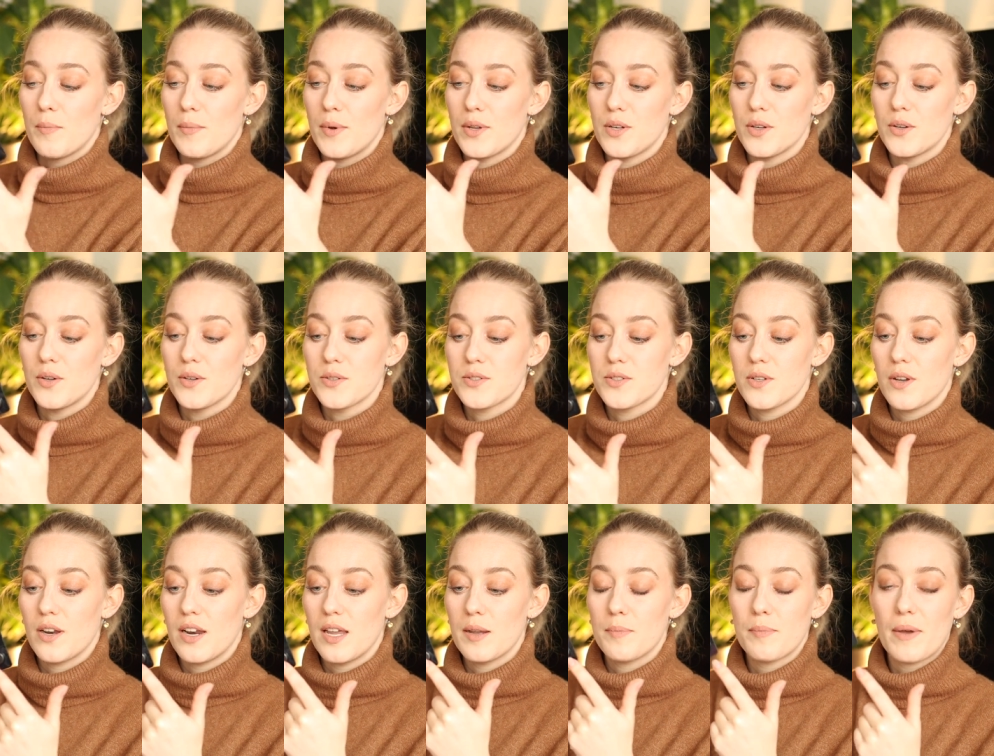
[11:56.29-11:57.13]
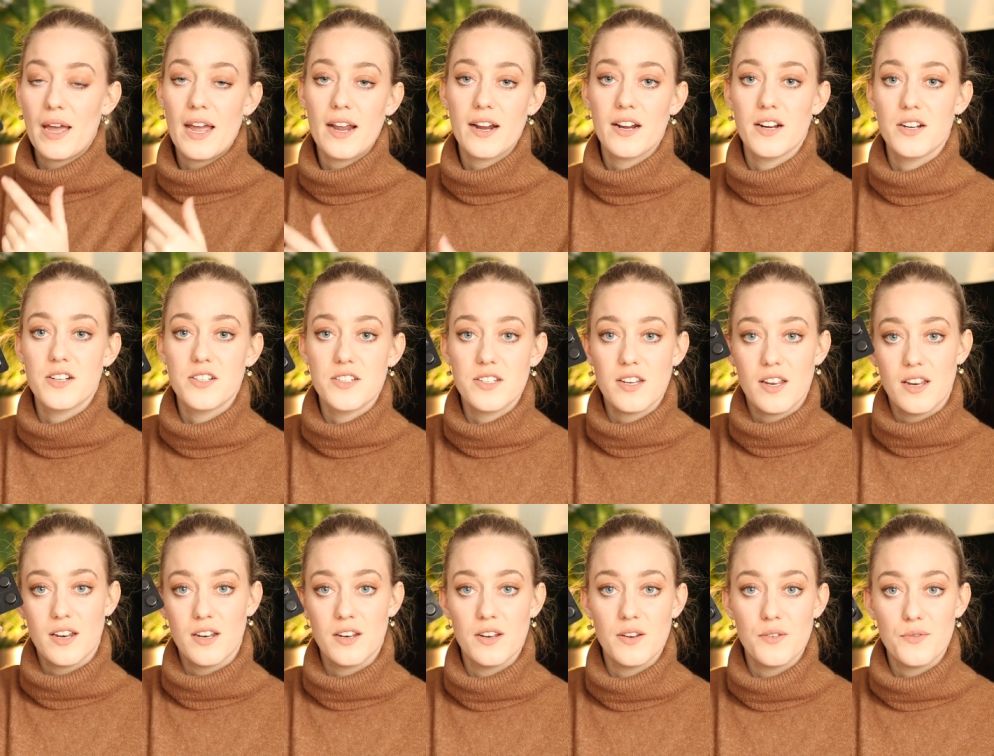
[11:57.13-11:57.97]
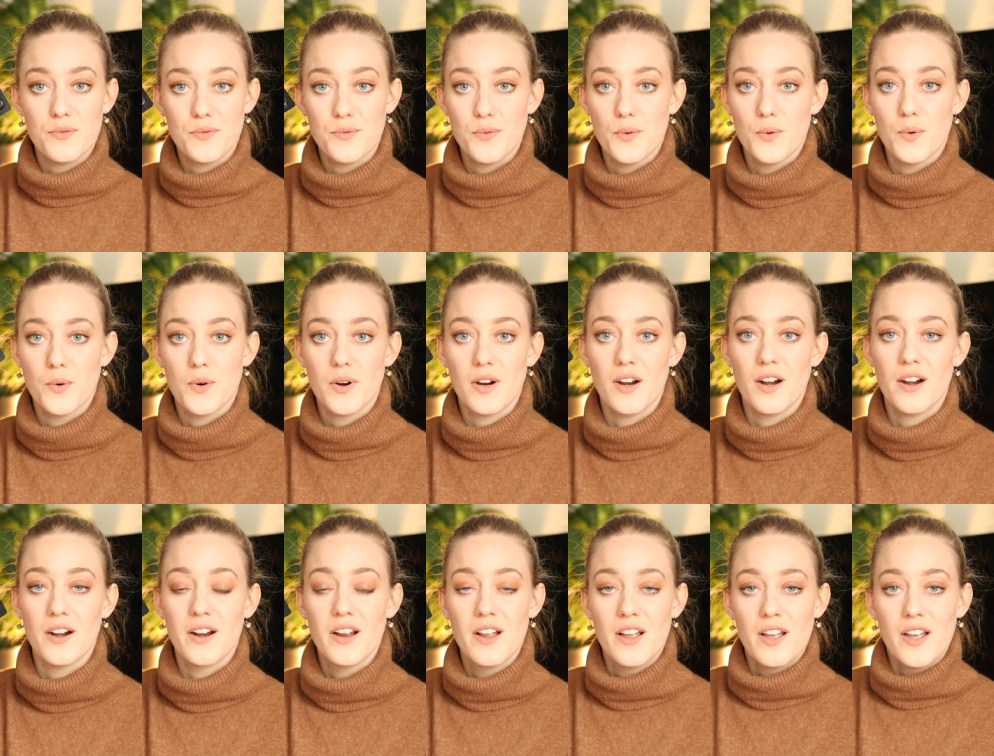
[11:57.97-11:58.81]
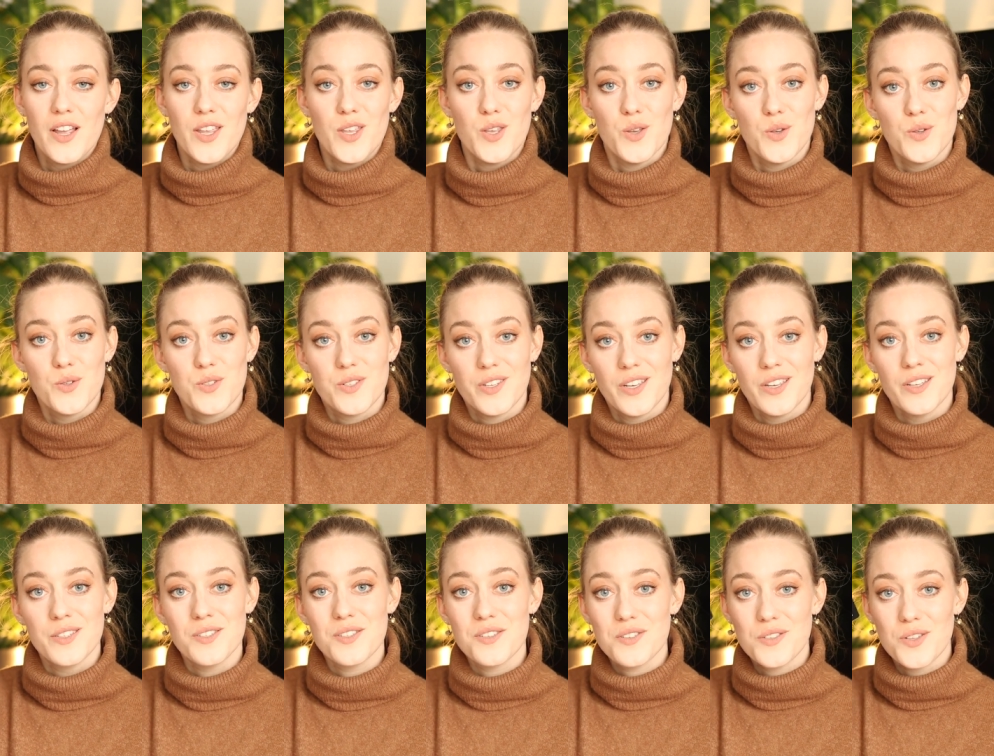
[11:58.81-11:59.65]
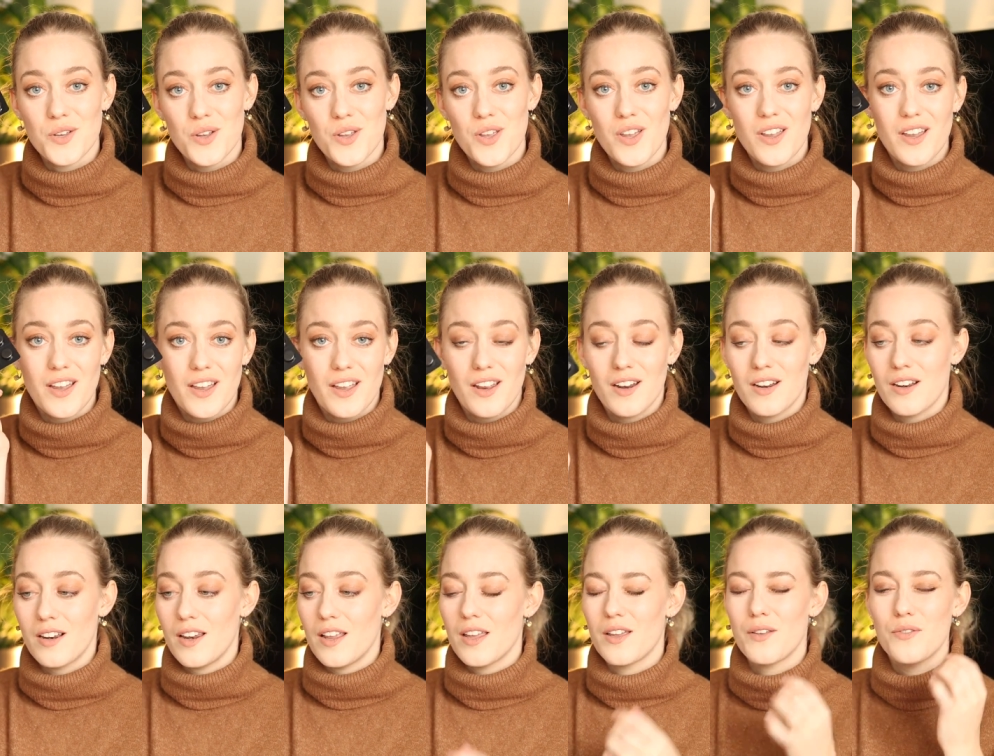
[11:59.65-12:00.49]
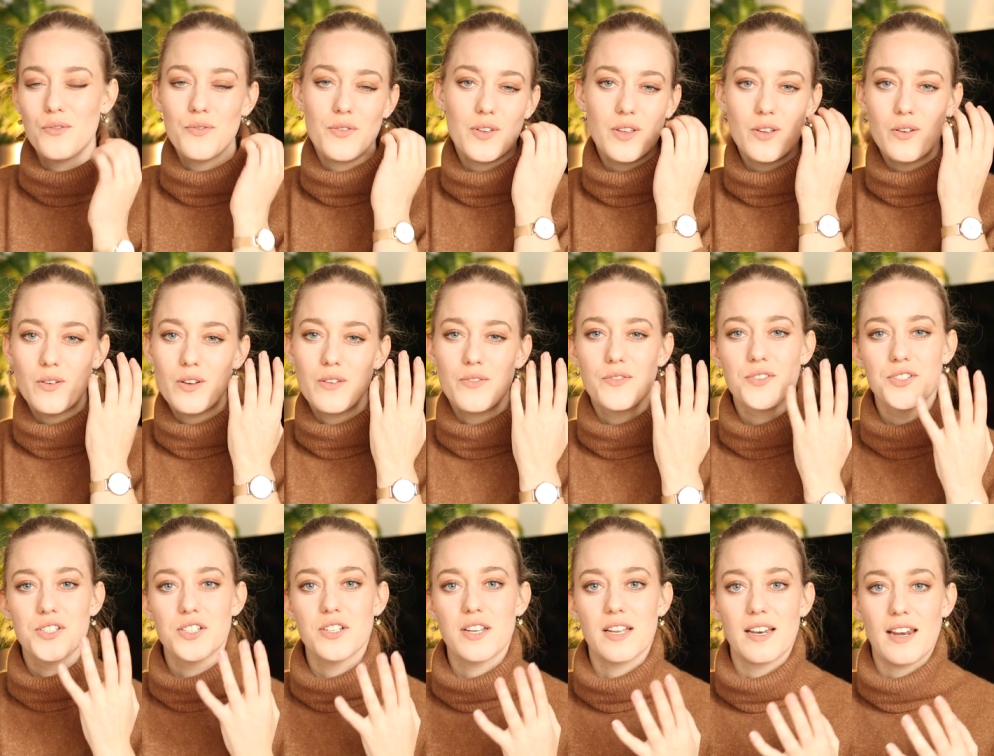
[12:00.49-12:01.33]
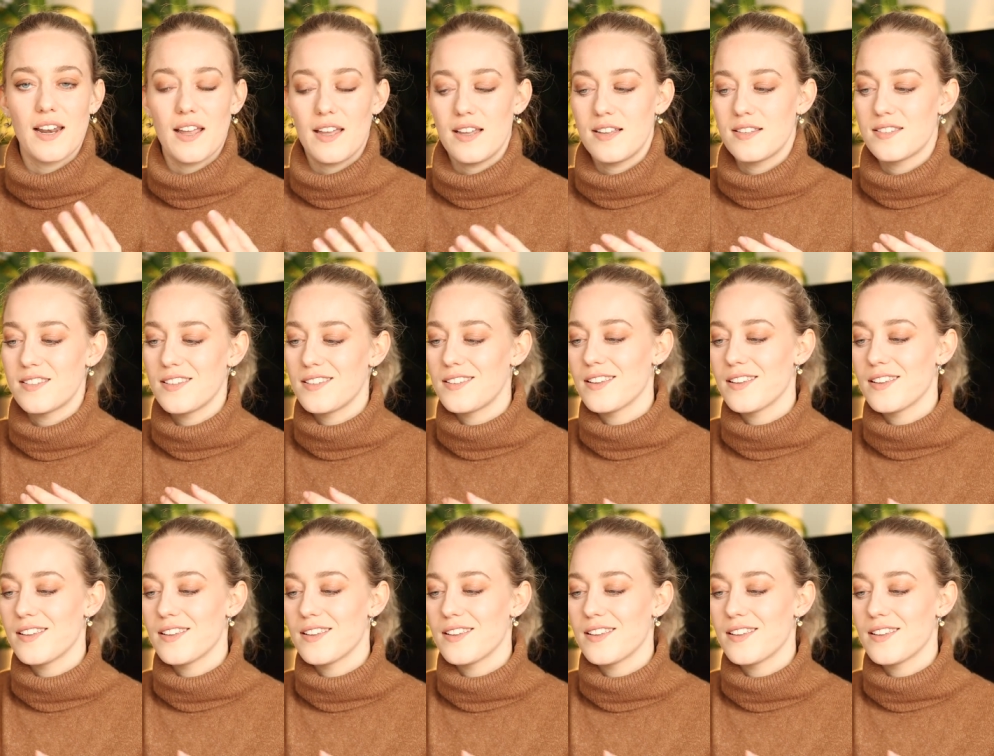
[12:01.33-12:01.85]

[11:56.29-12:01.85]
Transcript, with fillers: but also like packaged in four uses so you can like feel if your skin likes